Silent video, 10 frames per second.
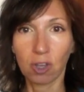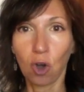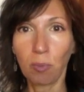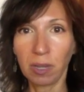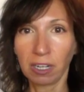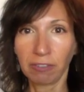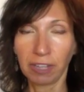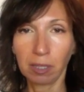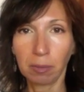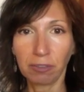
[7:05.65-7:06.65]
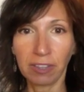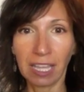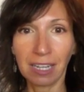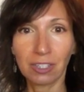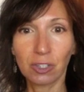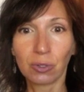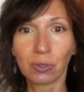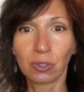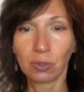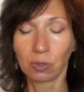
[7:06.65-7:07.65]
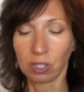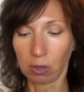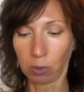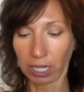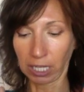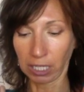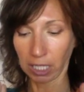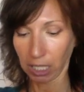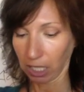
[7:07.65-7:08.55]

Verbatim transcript: open and available for that to, to start working,